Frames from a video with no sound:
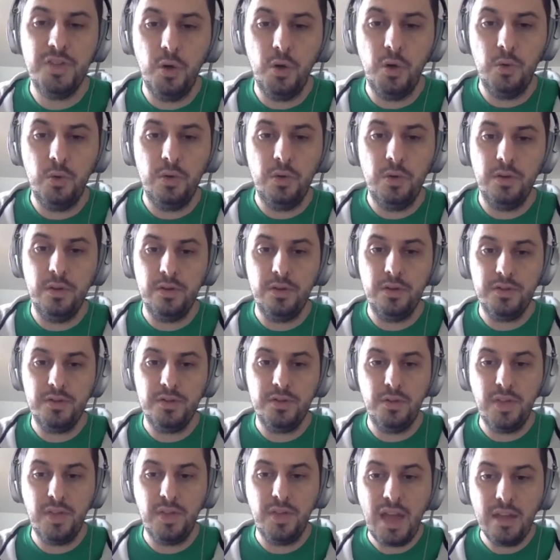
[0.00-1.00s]
So
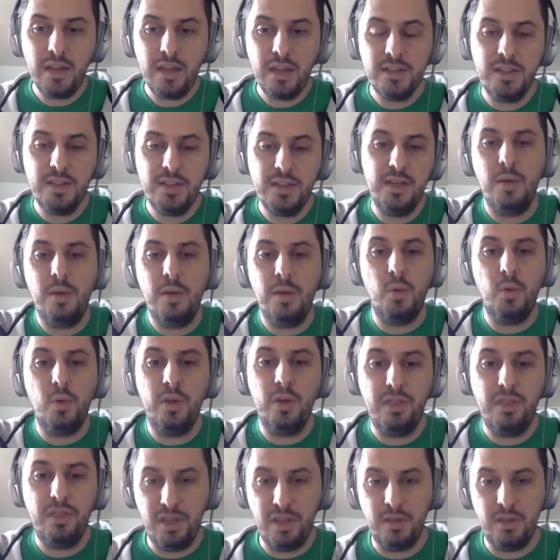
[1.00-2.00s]
that is the number
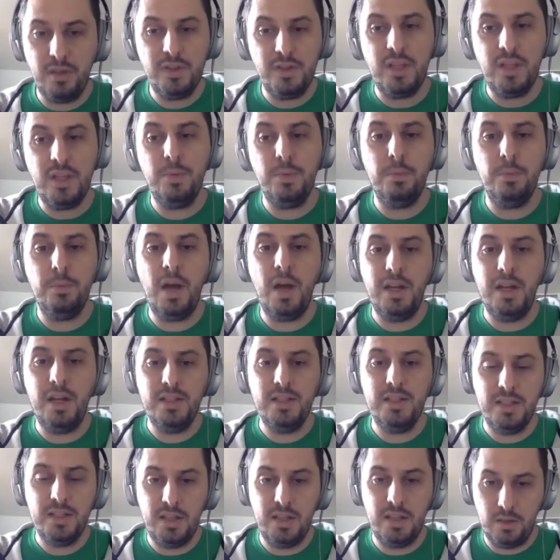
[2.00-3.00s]
one thing you have to keep in mind,
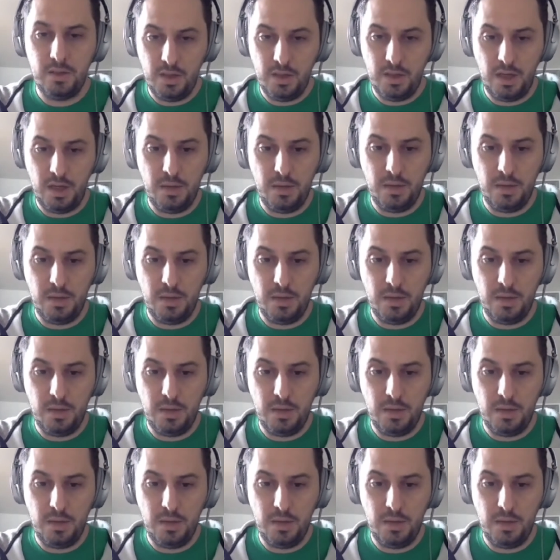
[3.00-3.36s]
is that